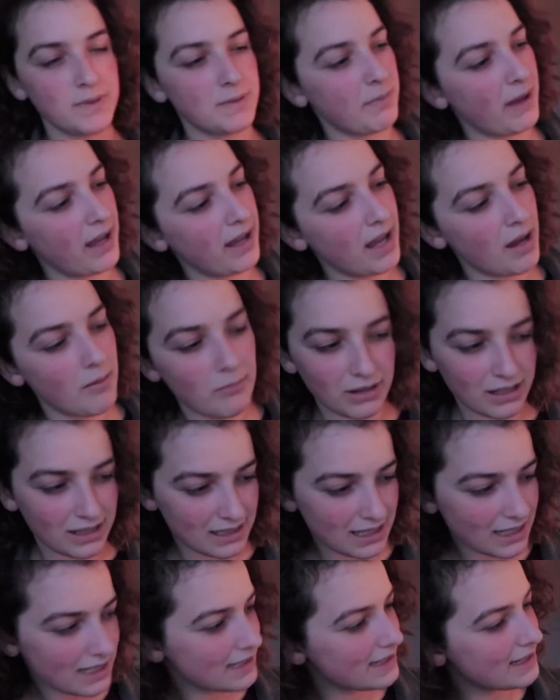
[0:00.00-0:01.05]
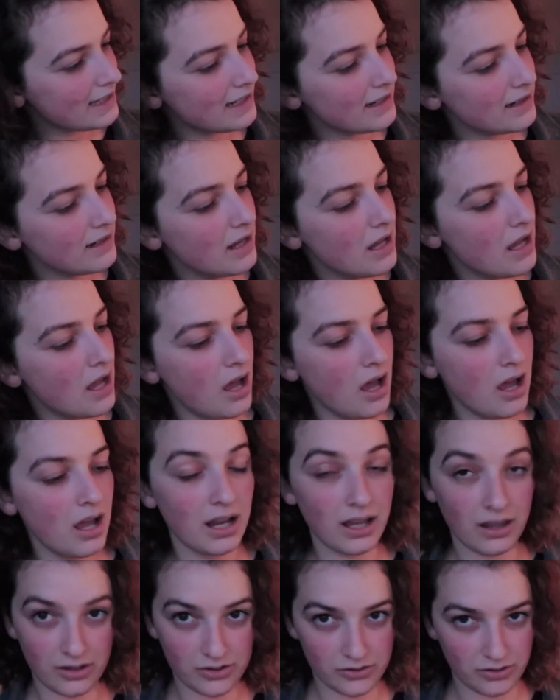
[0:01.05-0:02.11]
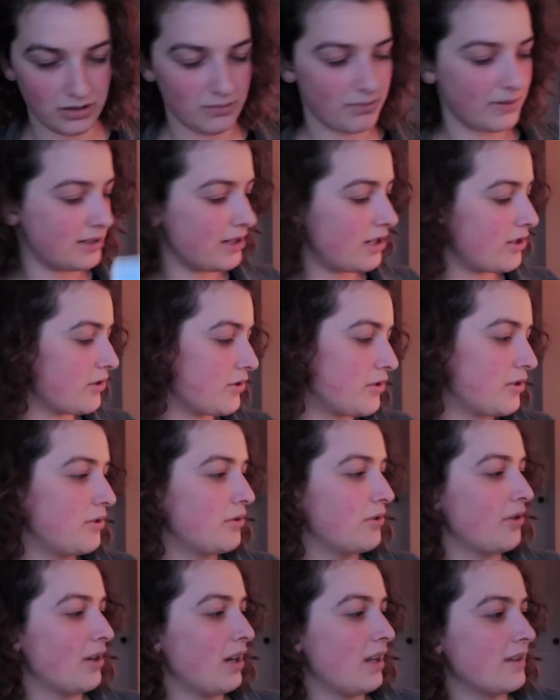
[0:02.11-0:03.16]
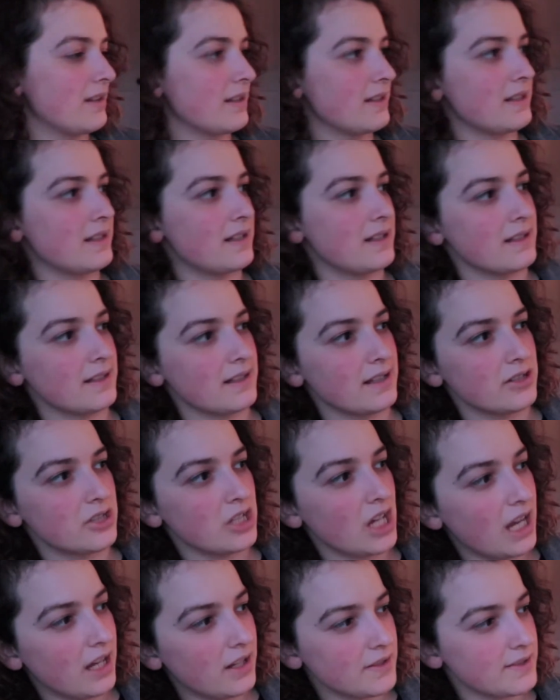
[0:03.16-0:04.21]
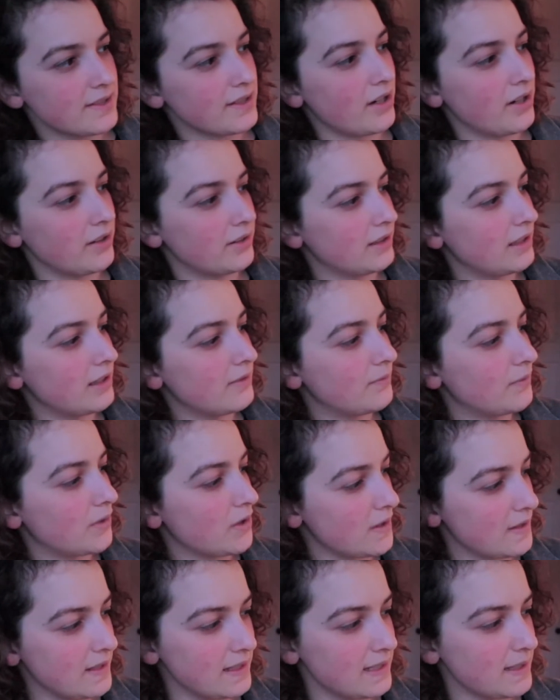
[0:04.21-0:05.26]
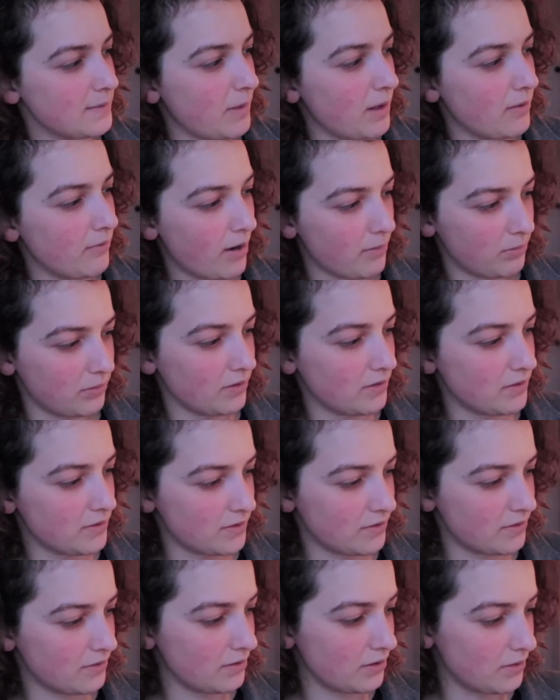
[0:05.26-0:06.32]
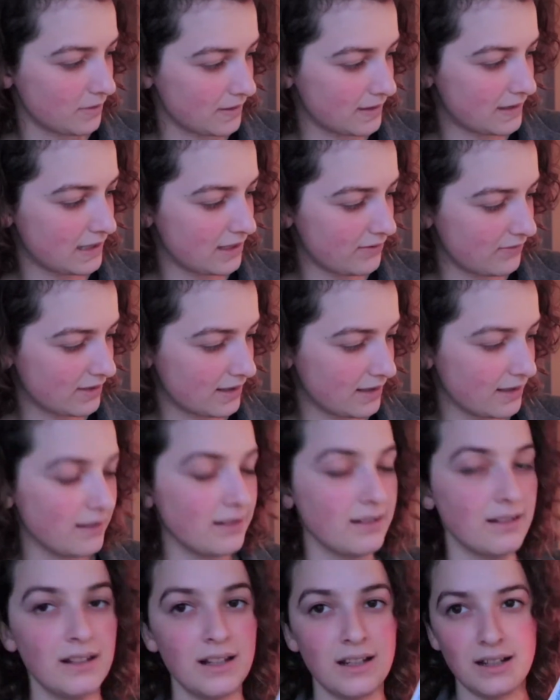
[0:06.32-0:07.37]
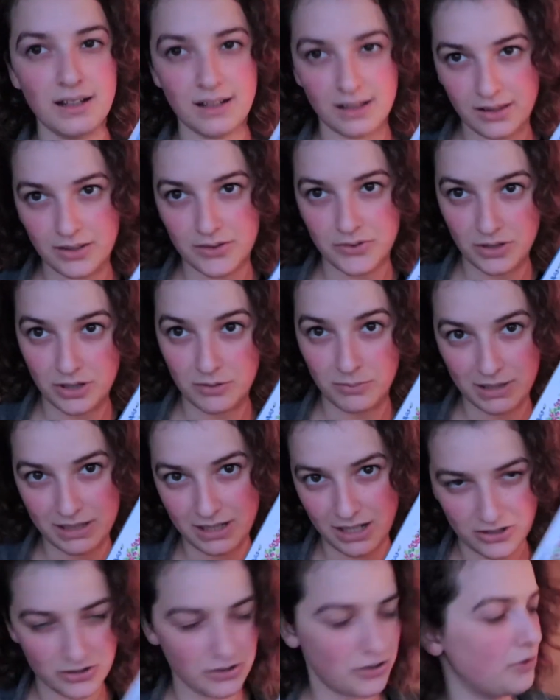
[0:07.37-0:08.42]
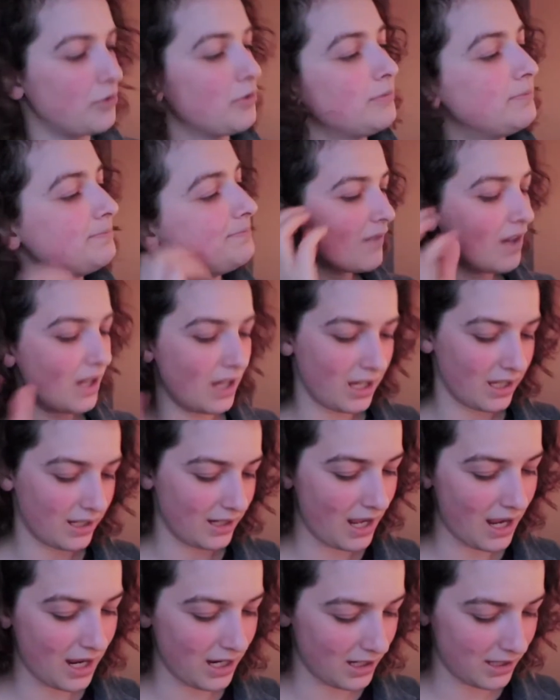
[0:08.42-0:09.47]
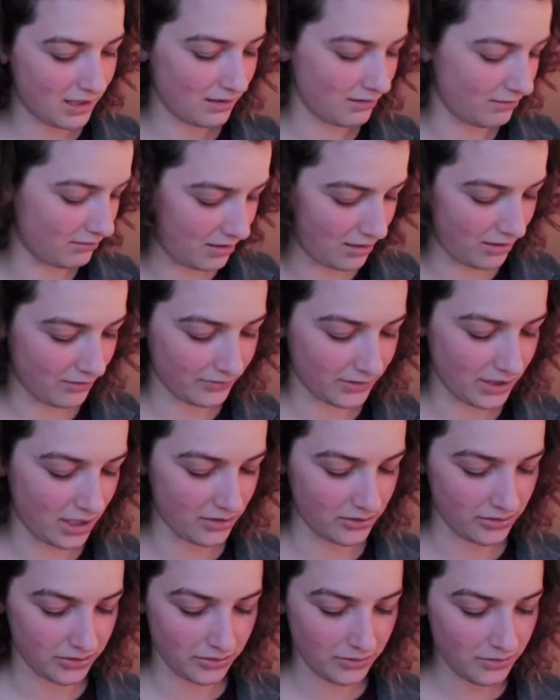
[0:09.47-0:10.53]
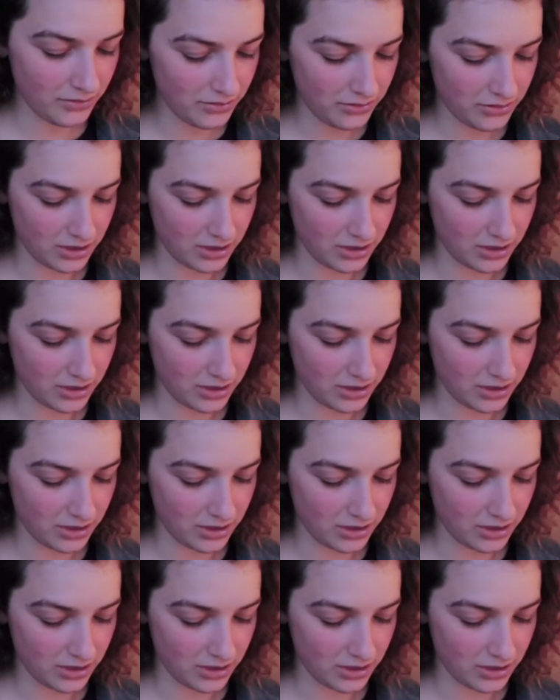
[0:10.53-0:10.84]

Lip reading: by Emily Dickinson, illustrated by Tasha Tudor, and this is A Child's Garden of Verses by Robert Louis Stevenson, illustrated by Tasha Tudor. And I love Tasha Tudor.